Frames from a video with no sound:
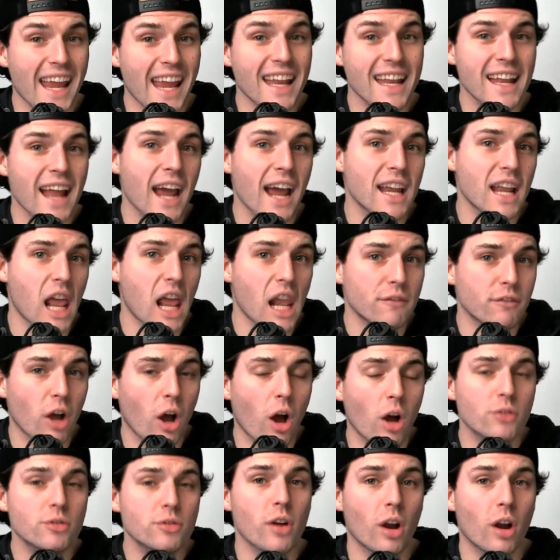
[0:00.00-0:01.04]
89 out of
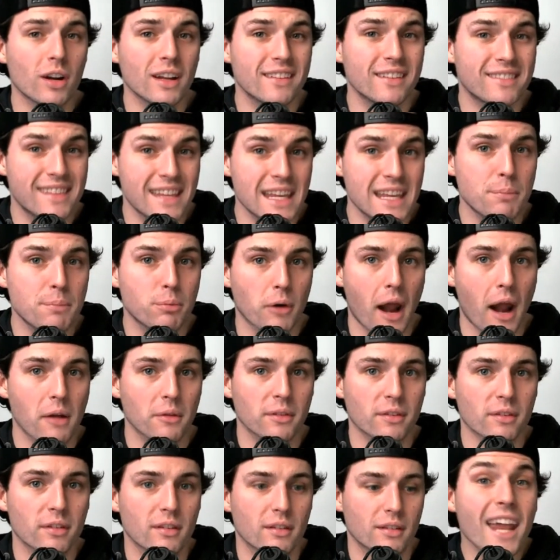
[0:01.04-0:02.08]
100 on his deep
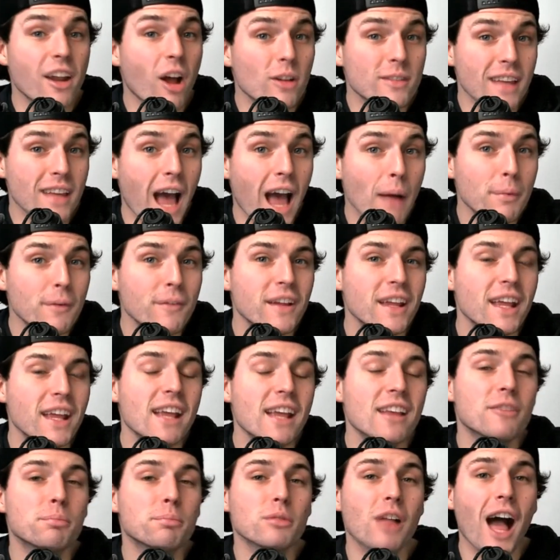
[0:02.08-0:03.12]
routes. And on top of it,
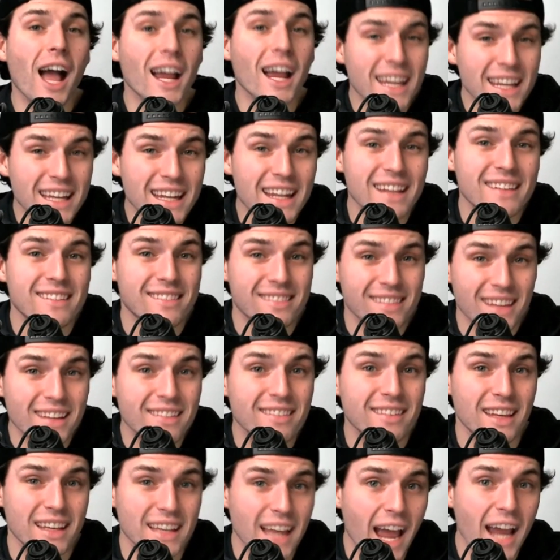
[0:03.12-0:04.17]
his blocking is
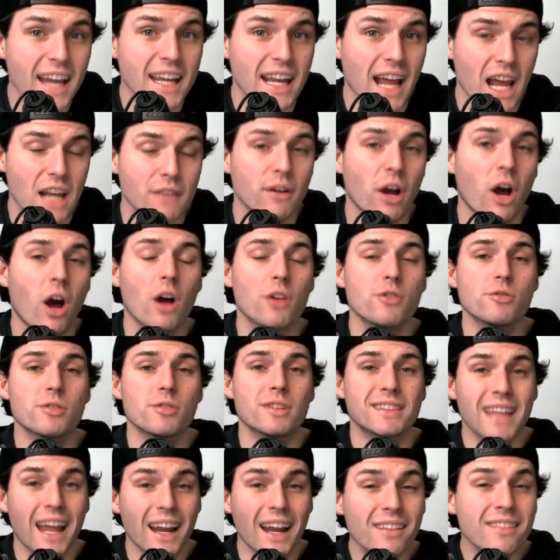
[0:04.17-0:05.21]
69 out of
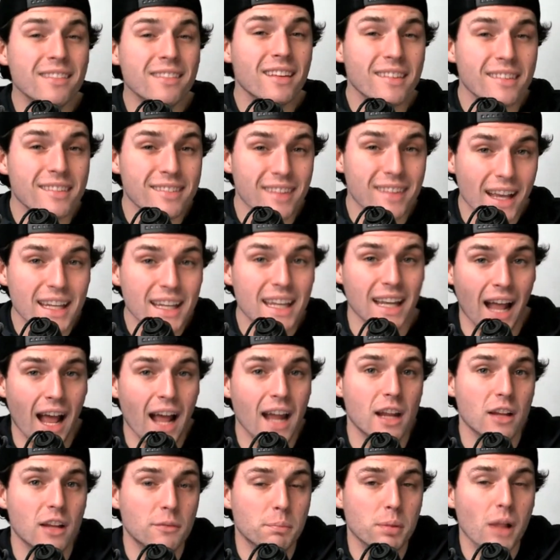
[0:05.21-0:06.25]
100. That is the second
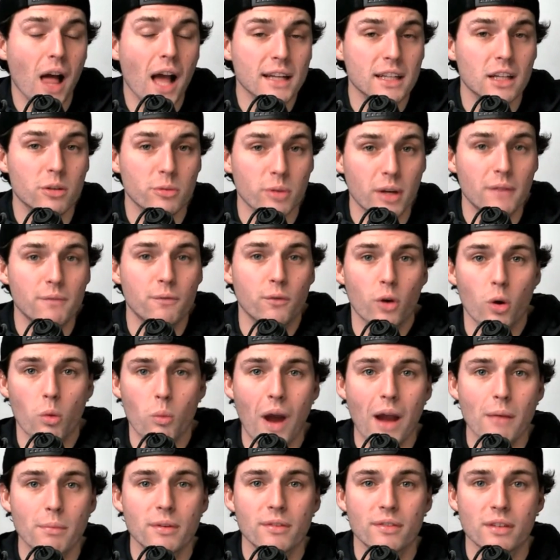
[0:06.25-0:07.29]
highest blocking grade for a
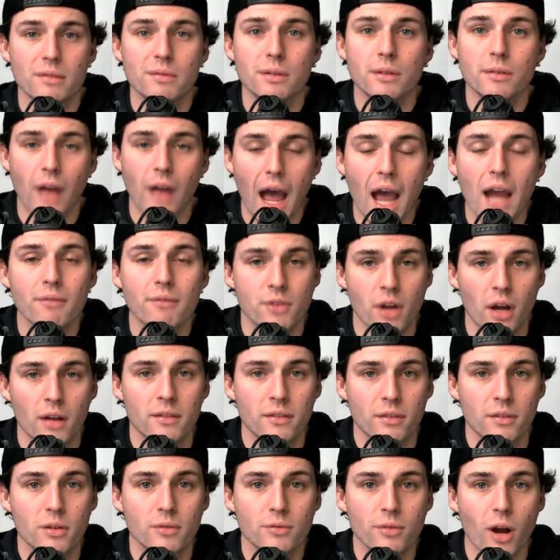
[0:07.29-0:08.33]
wide receiver I've
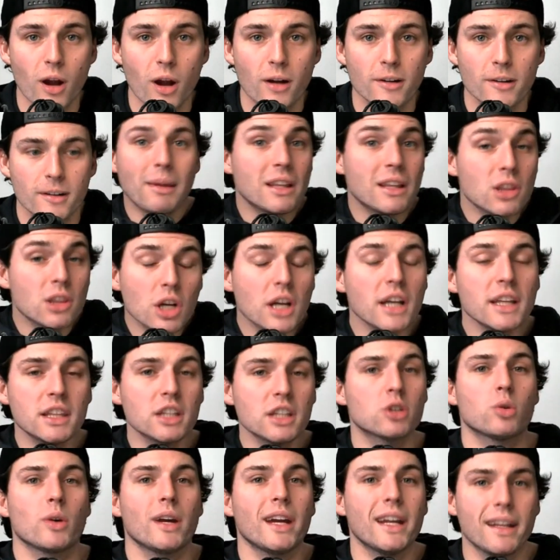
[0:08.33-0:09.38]
done so far. I mean, look at
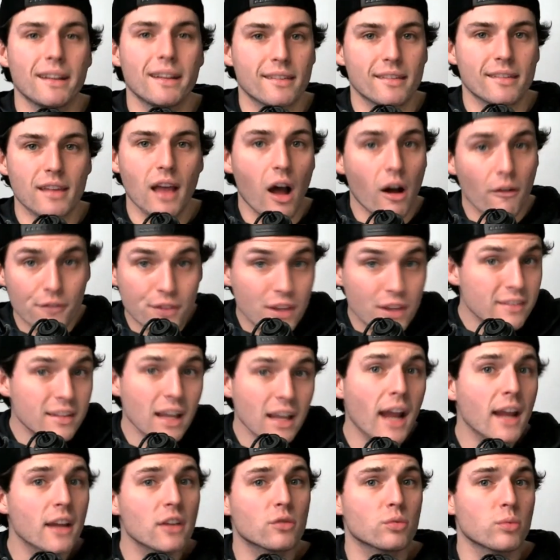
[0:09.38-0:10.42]
the grade itself. This
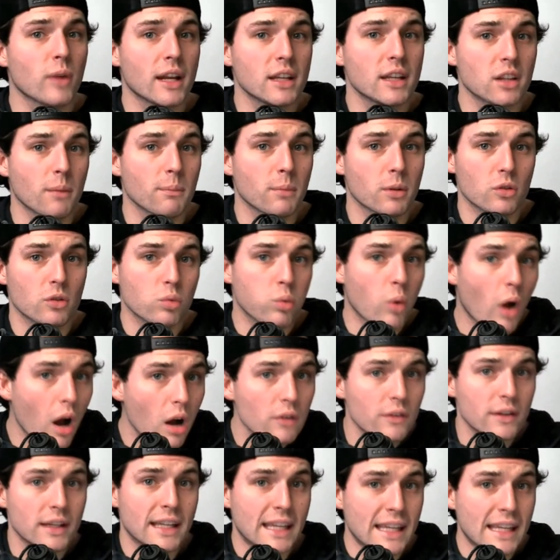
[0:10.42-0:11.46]
guy is ranked number
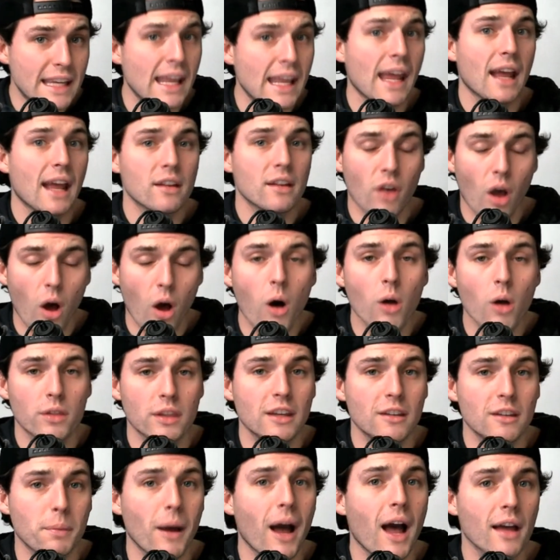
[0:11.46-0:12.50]
12 and he has all
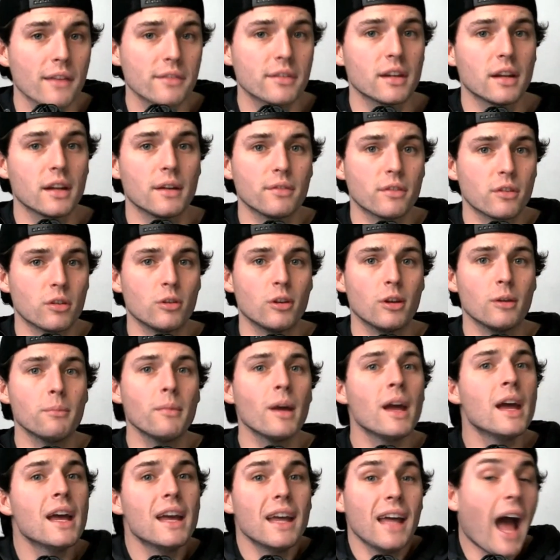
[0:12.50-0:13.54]
these positives to him.
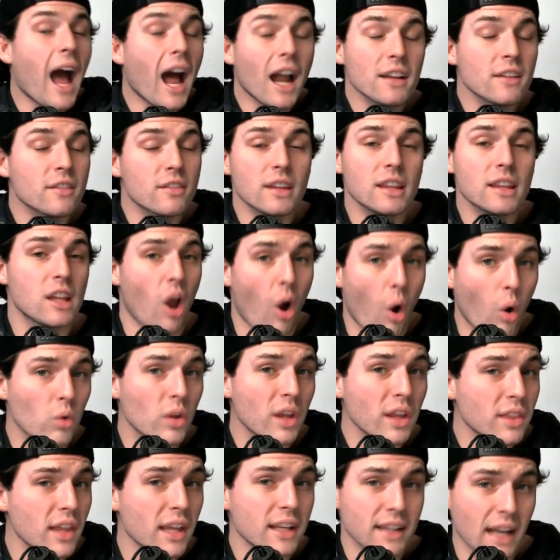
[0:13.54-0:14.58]
Honestly, the
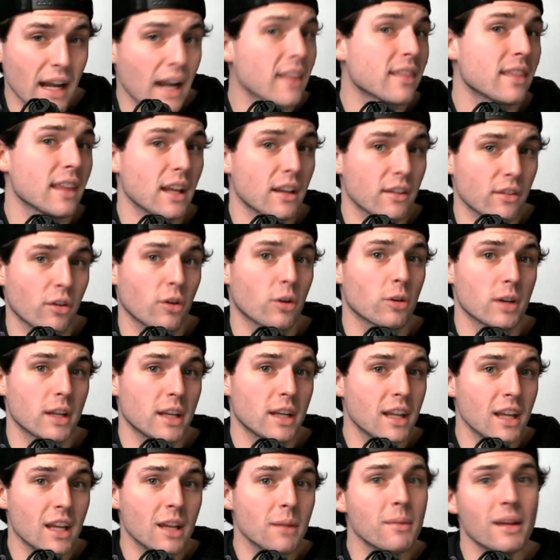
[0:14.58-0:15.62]
only thing that I think is hurting
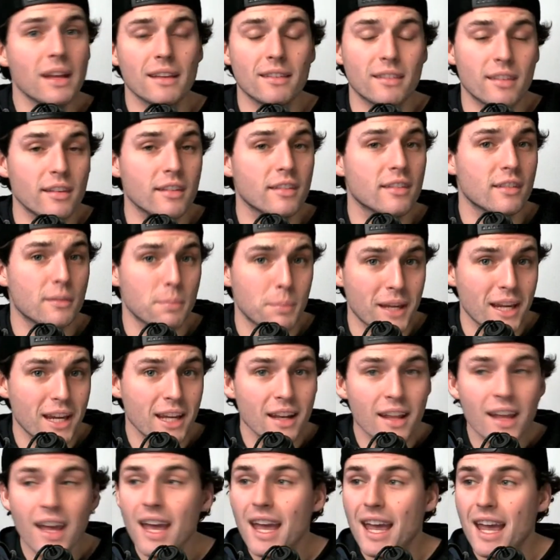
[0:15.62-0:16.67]
him is his
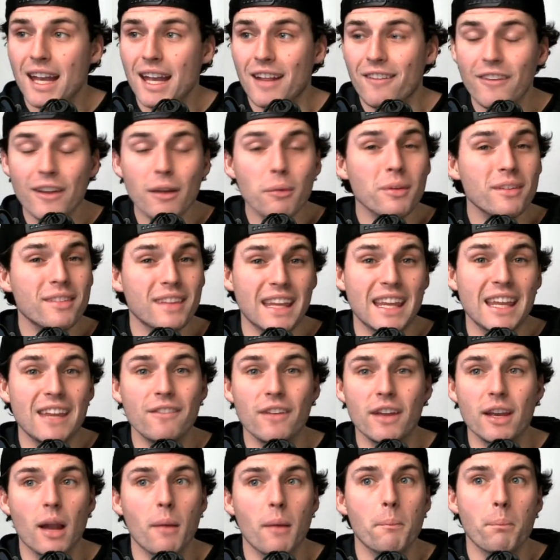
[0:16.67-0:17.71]
speed. And he was
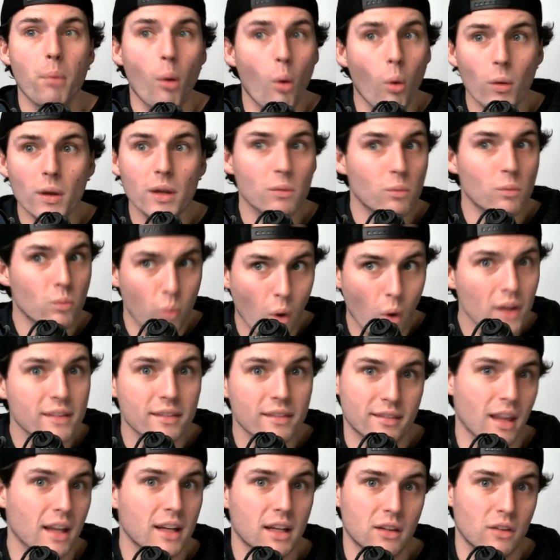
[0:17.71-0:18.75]
even 0.1
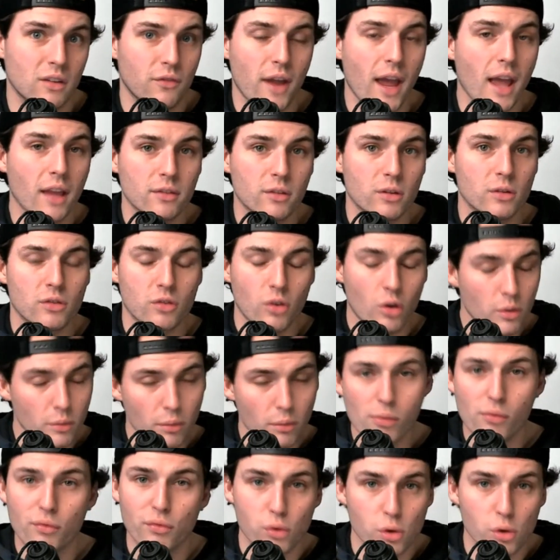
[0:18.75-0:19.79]
seconds faster. So he
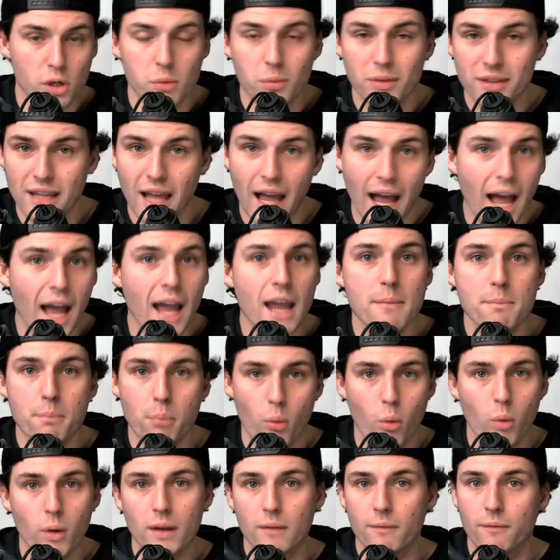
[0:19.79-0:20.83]
was flirting with the high
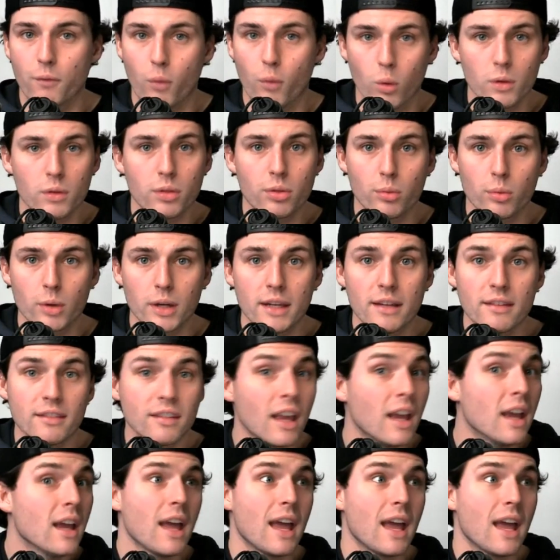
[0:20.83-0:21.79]
0.43s.